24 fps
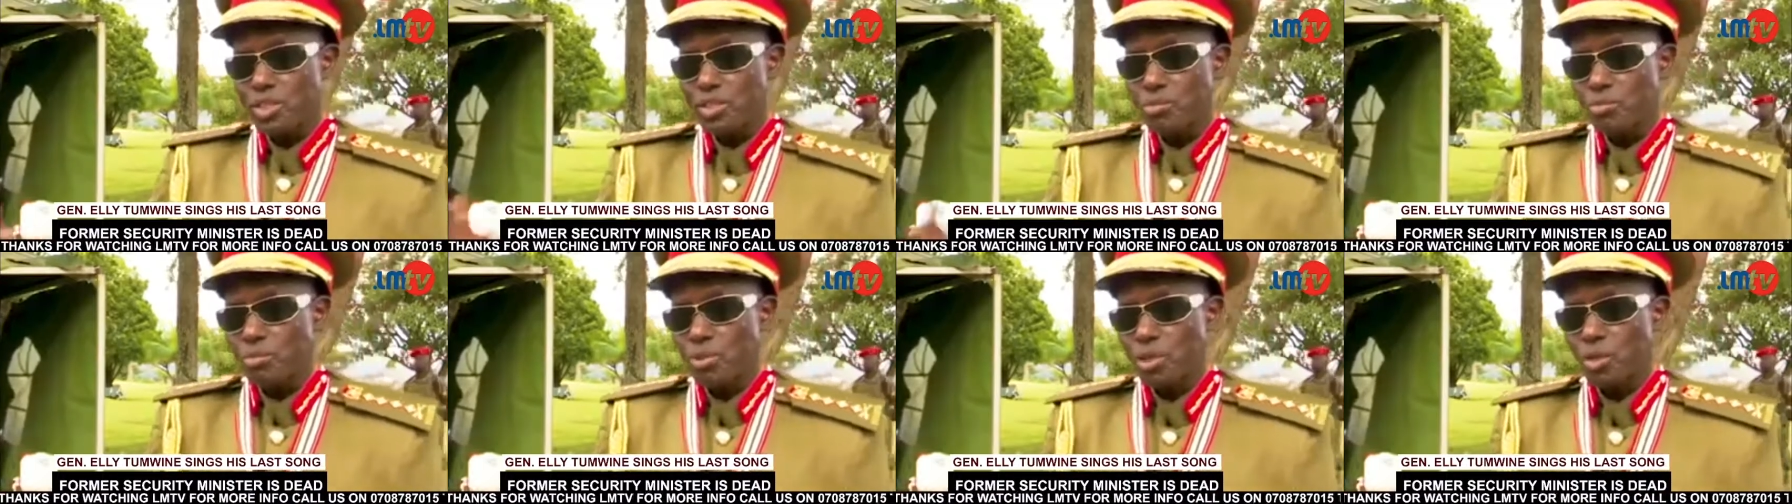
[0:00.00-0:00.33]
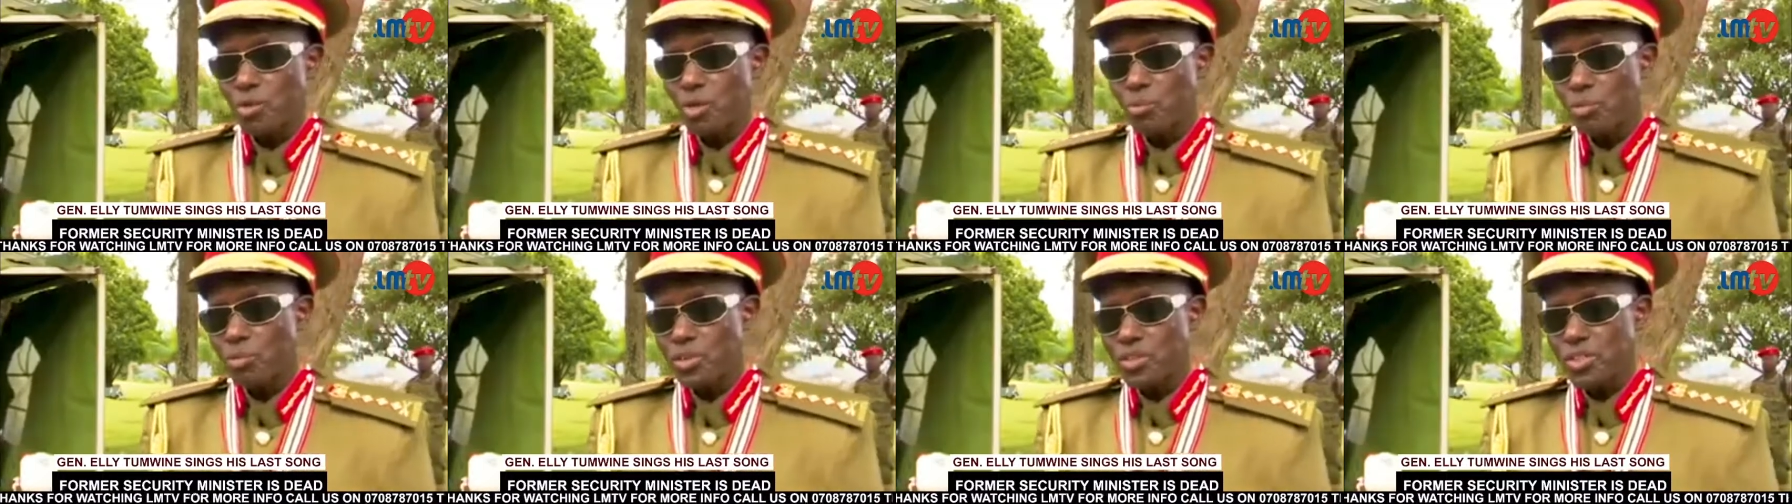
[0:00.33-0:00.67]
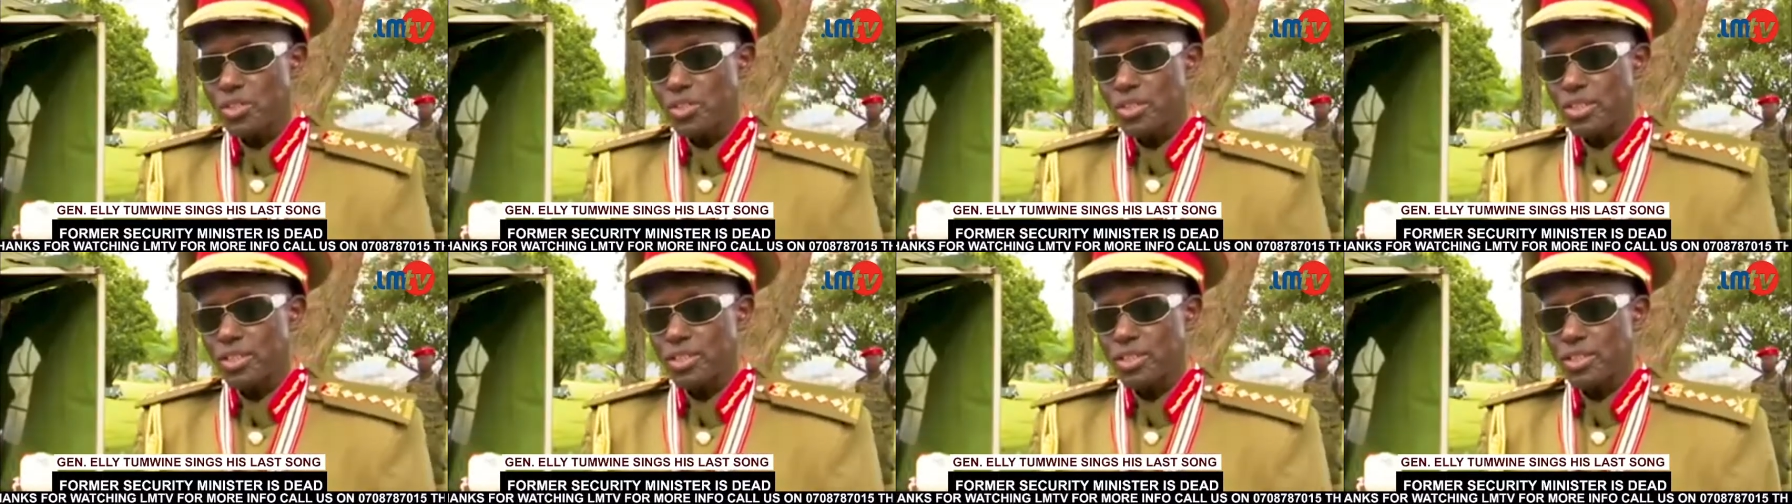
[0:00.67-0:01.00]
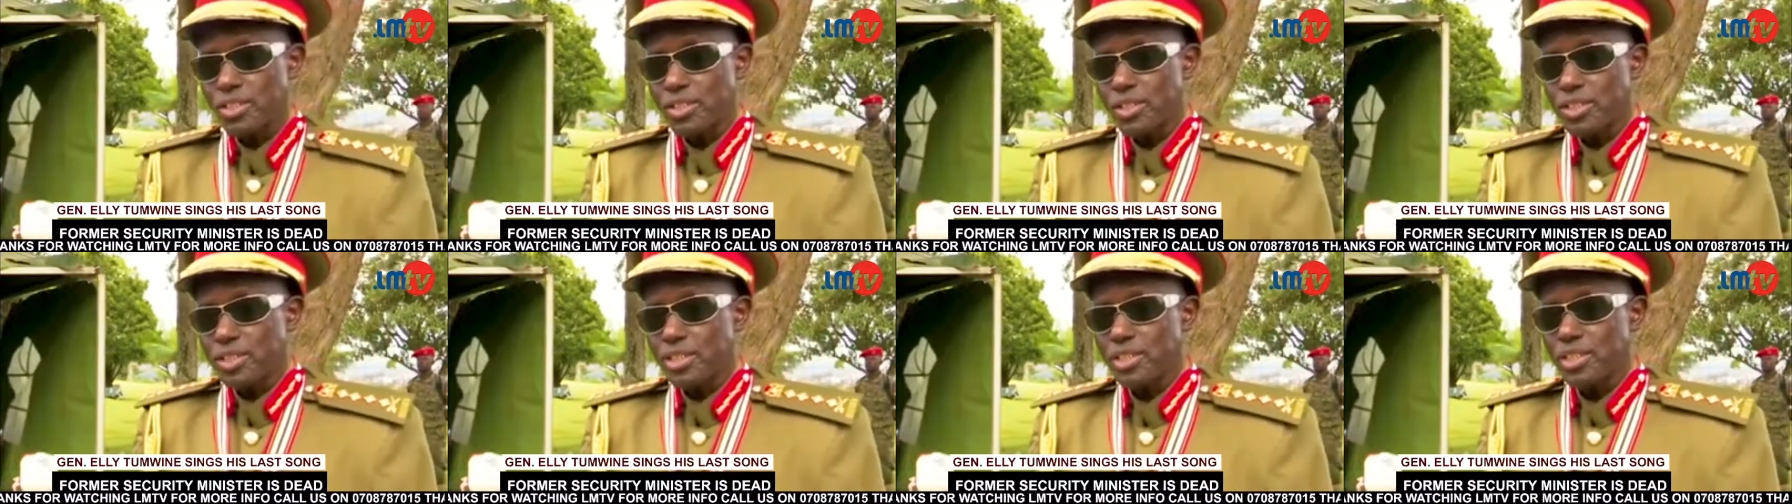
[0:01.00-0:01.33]
the, our president.
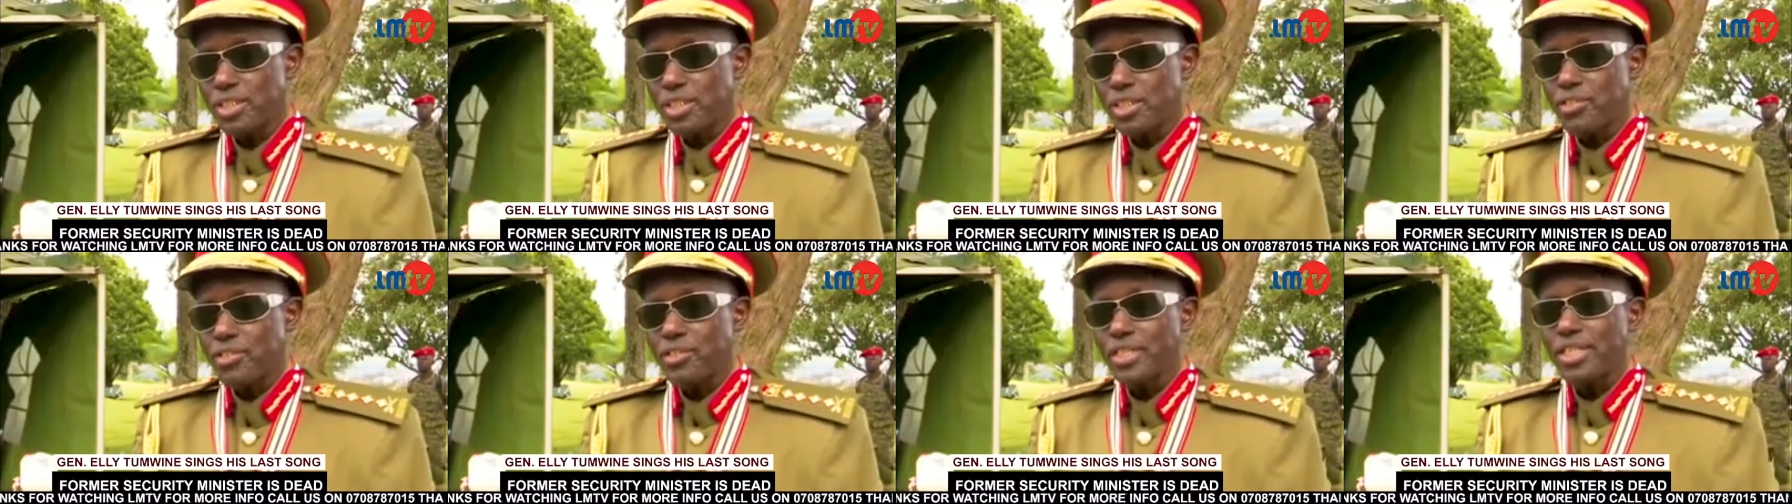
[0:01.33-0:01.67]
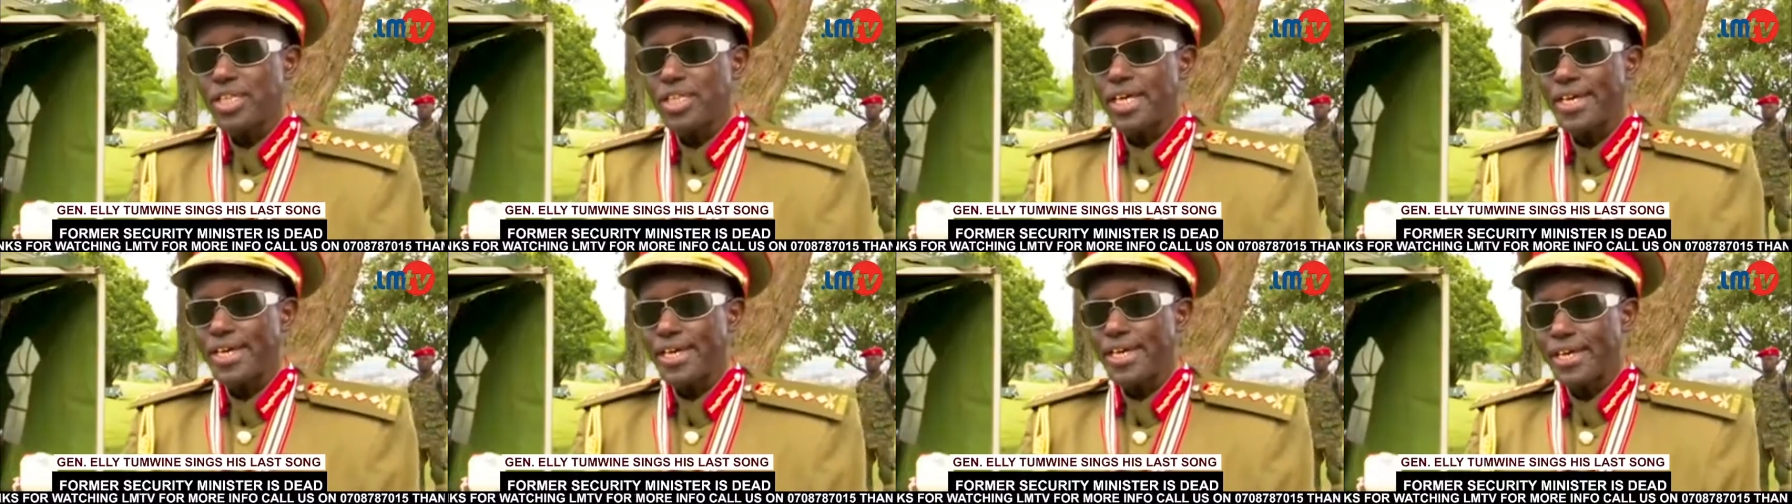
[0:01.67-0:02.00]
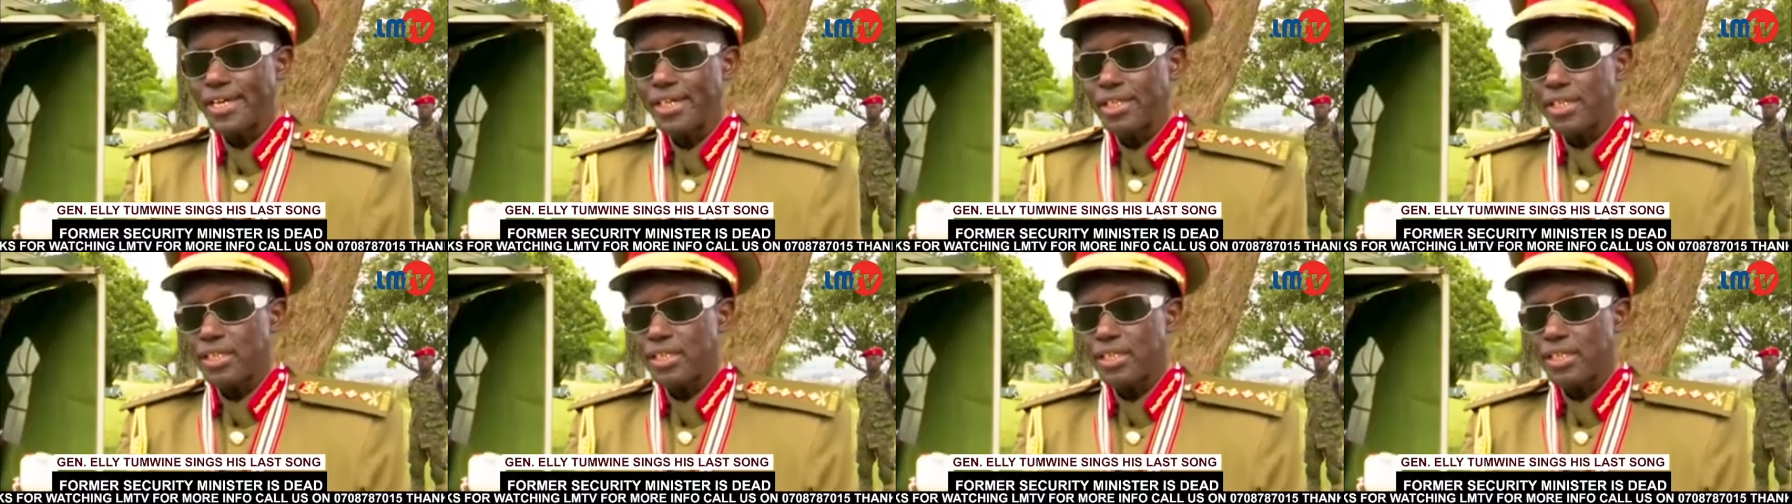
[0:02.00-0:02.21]
Did he retire?